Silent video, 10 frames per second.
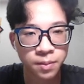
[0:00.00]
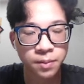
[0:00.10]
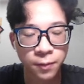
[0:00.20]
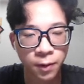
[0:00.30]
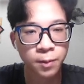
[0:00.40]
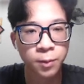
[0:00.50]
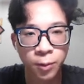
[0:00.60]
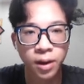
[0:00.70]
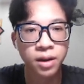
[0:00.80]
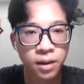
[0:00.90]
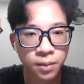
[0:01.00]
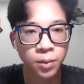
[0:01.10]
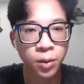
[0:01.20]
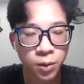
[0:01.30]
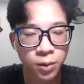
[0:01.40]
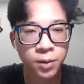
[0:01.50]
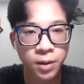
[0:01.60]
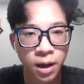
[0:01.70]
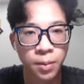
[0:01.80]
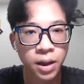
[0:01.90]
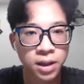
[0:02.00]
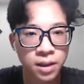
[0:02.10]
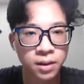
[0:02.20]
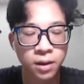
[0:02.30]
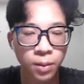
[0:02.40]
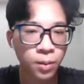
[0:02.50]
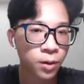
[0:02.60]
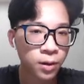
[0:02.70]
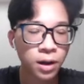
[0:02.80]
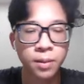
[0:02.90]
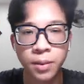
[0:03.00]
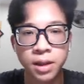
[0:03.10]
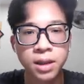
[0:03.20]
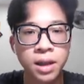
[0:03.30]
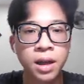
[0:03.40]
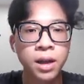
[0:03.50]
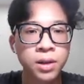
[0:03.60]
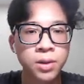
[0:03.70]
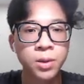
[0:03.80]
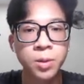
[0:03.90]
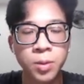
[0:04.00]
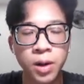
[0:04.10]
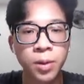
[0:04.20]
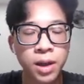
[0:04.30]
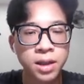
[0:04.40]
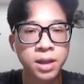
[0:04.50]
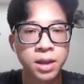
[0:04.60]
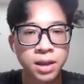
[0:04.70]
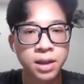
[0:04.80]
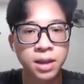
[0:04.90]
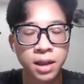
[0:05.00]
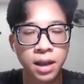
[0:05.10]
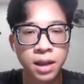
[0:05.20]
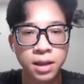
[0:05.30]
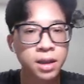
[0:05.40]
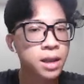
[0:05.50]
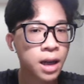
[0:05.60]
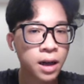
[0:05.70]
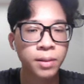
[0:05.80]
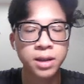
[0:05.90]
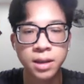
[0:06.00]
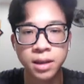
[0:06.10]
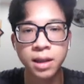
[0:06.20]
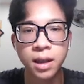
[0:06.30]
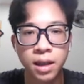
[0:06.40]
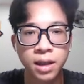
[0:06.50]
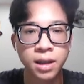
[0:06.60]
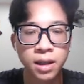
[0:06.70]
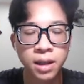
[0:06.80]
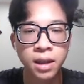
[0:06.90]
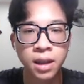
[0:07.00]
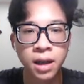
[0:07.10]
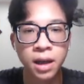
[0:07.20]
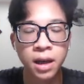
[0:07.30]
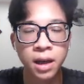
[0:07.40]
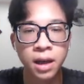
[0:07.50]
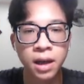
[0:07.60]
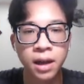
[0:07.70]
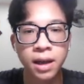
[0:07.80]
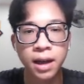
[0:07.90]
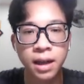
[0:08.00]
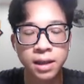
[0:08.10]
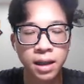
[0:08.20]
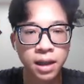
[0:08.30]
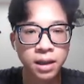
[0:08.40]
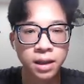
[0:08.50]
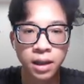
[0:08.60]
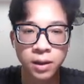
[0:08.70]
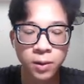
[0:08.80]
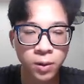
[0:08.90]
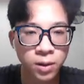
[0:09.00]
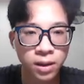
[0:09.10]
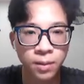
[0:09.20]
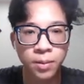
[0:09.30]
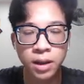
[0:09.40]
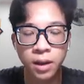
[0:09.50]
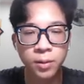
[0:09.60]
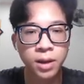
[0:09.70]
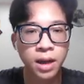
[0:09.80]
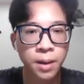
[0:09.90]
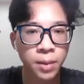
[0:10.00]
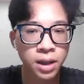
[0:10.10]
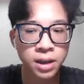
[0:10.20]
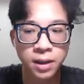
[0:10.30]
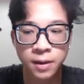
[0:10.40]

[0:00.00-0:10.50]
from red green blue image, normal image, to gray ones, just like I mentioned earlier, and then into the binary image.